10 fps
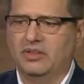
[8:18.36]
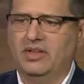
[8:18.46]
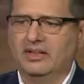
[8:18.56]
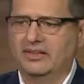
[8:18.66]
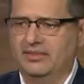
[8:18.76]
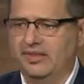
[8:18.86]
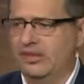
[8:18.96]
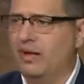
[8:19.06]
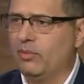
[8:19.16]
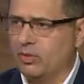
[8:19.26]
clients have a
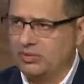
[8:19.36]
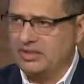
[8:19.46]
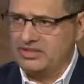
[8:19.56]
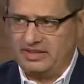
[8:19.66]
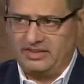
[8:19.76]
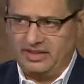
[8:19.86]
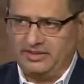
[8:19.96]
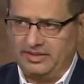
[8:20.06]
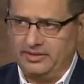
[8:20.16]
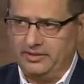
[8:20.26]
lot more risk than they
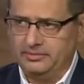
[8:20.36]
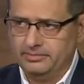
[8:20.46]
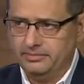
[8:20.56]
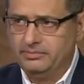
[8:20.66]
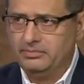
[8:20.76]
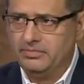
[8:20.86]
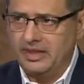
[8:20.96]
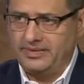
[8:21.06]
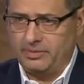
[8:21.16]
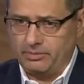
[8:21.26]
think they do,
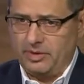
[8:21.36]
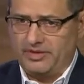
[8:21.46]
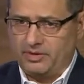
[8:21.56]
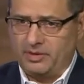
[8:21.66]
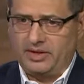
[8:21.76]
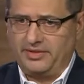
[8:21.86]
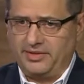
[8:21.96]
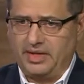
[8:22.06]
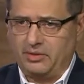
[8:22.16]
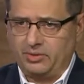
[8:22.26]
and
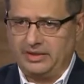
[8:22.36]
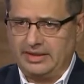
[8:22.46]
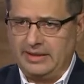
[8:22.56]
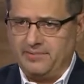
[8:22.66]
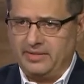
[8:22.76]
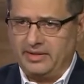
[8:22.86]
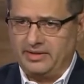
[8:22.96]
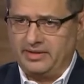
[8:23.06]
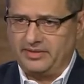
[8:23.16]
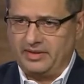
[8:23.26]
they're not really.
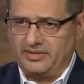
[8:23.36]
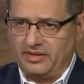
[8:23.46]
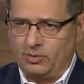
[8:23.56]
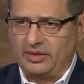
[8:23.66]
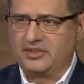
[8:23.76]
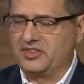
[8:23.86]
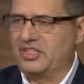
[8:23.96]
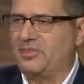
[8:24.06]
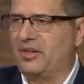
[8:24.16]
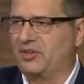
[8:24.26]
They're willing to
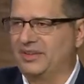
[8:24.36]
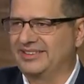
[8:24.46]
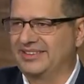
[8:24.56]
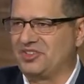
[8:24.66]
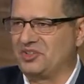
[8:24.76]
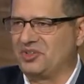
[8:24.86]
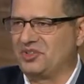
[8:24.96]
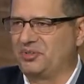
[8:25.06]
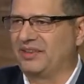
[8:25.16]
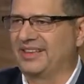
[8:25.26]
accept that risk in the short
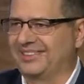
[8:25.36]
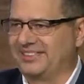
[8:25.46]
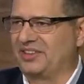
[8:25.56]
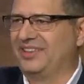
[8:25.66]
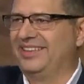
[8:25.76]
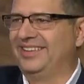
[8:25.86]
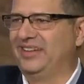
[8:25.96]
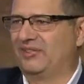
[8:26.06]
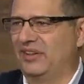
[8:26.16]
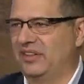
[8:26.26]
term because they're
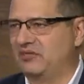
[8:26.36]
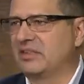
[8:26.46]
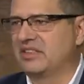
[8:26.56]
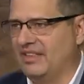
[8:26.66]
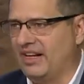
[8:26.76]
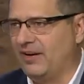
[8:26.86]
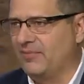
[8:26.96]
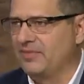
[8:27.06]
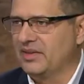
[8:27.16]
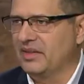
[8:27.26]
afraid of missing
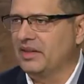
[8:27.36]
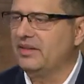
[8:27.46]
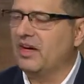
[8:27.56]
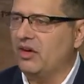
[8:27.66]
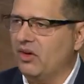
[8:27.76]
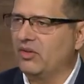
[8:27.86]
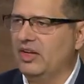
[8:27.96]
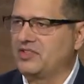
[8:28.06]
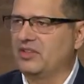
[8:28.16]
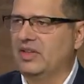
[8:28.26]
out. Not all
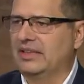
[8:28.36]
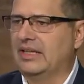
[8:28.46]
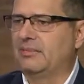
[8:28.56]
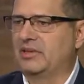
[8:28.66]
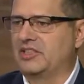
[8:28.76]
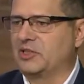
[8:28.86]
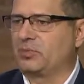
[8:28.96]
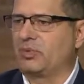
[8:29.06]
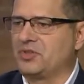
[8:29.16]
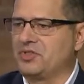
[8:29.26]
clients are like that, but a
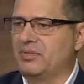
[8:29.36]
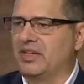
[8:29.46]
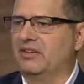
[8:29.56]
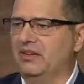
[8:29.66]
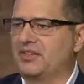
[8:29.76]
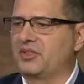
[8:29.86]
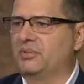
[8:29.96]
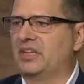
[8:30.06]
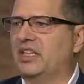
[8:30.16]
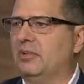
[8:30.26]
disproportionate amount of clients
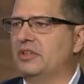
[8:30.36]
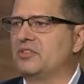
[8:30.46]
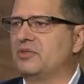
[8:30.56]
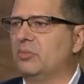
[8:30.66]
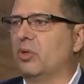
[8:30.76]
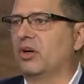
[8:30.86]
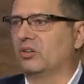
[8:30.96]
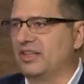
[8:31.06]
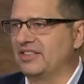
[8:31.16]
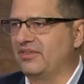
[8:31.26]
are becoming more
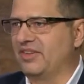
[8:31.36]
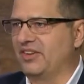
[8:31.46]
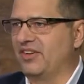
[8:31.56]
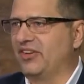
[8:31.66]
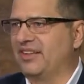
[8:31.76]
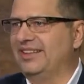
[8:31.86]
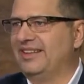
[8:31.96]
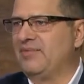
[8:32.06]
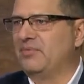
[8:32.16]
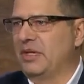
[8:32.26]
aggressive than they already
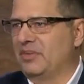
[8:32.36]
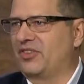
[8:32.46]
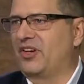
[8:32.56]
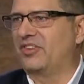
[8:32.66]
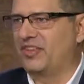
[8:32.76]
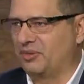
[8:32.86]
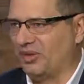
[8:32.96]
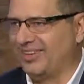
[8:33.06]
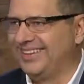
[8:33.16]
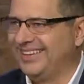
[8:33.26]
maybe thought they were.